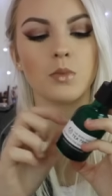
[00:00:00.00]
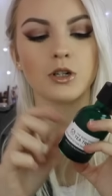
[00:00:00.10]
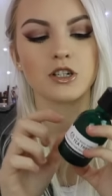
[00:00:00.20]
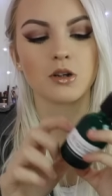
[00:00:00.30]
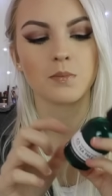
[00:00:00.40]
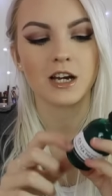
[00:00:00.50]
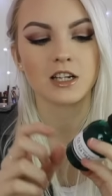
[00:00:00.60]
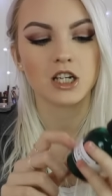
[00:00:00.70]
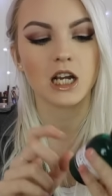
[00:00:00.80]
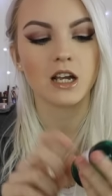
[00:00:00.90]
Body Shop
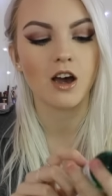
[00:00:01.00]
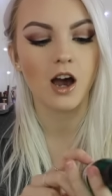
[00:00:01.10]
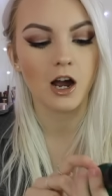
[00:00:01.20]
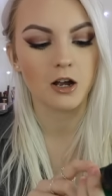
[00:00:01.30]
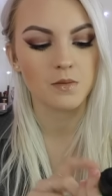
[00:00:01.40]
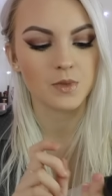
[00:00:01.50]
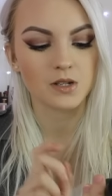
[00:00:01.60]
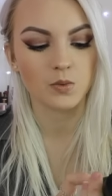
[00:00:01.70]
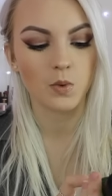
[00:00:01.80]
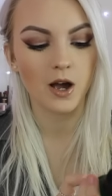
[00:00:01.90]
packaging
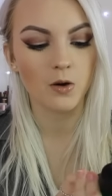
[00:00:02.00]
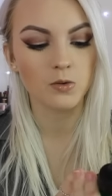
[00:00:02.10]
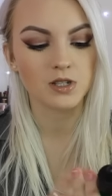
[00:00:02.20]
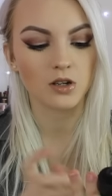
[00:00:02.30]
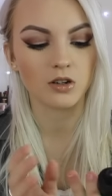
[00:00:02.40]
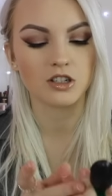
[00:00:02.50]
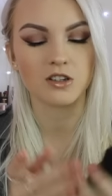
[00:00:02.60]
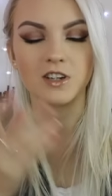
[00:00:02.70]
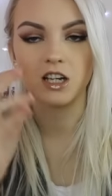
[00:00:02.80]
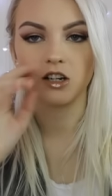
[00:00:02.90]
as well. So I
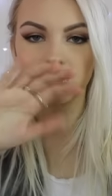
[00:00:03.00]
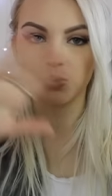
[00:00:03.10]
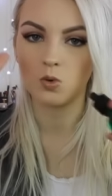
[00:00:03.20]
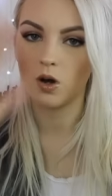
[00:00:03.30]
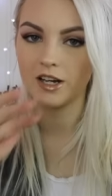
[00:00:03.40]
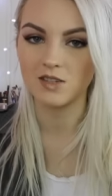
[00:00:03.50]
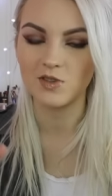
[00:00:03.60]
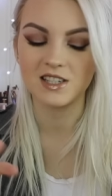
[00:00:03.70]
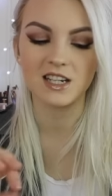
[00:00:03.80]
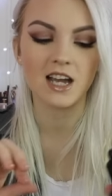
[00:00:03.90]
just think it looks all quite
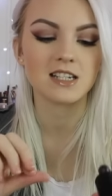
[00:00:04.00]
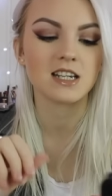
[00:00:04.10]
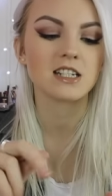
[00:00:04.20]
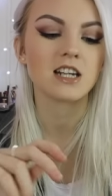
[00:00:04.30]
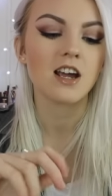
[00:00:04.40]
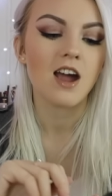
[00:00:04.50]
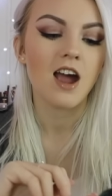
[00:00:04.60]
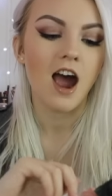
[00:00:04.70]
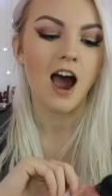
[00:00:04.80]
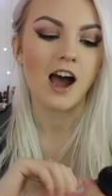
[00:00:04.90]
sophisticated
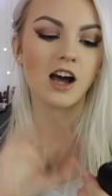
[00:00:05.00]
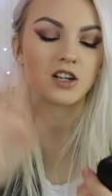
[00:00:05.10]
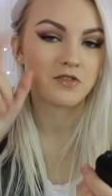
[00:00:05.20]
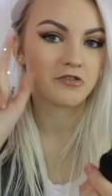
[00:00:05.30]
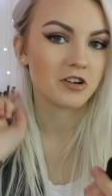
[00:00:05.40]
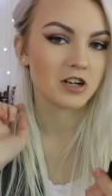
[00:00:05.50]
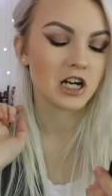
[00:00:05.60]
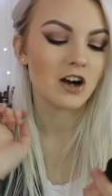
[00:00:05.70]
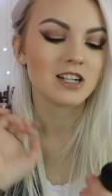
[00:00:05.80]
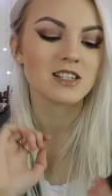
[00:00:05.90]
and very
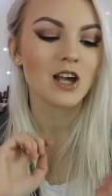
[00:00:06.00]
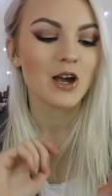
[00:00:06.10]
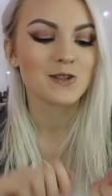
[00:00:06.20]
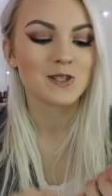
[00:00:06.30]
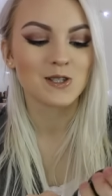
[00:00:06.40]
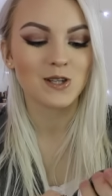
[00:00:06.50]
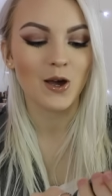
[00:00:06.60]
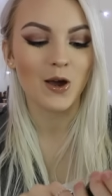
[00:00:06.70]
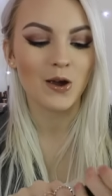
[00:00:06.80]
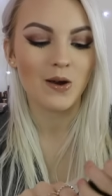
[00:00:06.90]
nice.
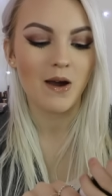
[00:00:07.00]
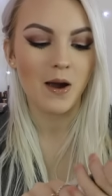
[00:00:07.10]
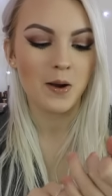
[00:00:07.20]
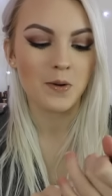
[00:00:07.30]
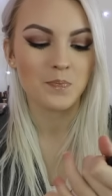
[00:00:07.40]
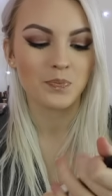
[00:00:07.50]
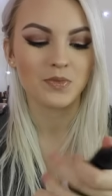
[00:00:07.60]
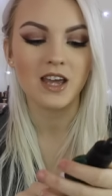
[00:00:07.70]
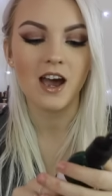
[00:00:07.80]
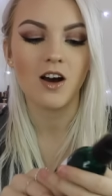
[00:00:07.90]
So
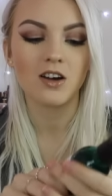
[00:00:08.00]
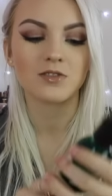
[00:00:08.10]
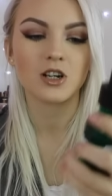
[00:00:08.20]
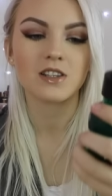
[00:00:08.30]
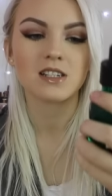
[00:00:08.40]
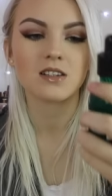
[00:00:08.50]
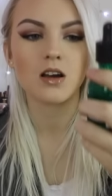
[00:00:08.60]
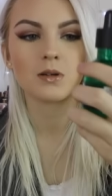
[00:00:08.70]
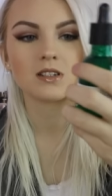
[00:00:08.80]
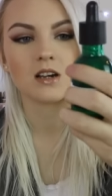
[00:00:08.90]
yeah, I've tried this a
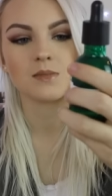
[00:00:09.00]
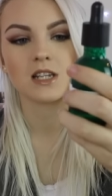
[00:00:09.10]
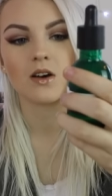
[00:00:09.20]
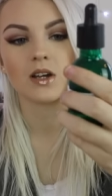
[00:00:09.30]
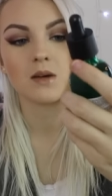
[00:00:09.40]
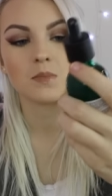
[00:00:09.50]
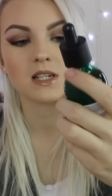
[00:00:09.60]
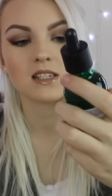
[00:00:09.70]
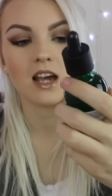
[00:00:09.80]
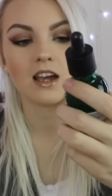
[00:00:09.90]
couple of times now, and I
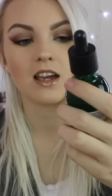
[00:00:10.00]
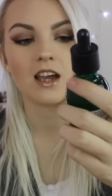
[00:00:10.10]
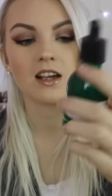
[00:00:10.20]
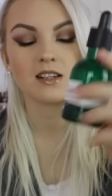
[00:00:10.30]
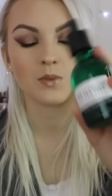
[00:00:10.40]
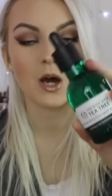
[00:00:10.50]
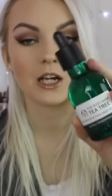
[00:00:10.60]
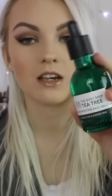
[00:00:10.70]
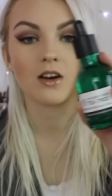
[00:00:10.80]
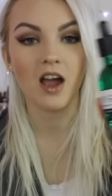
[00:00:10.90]
must say it is
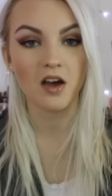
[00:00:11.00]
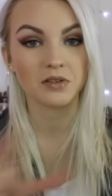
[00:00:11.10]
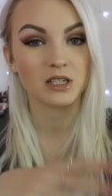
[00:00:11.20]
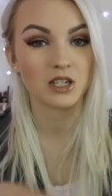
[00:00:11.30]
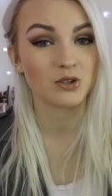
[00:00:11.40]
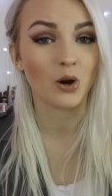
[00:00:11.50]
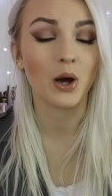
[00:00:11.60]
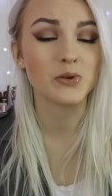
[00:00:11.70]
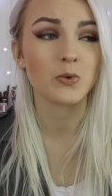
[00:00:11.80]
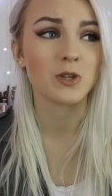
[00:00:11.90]
working. I have actually
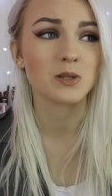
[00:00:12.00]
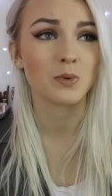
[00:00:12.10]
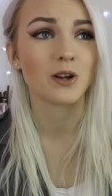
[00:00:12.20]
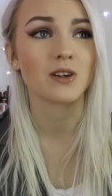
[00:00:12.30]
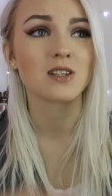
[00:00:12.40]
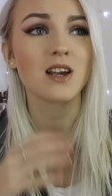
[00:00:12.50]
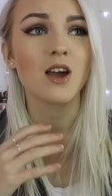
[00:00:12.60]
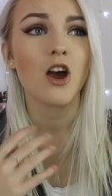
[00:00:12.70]
tried all these products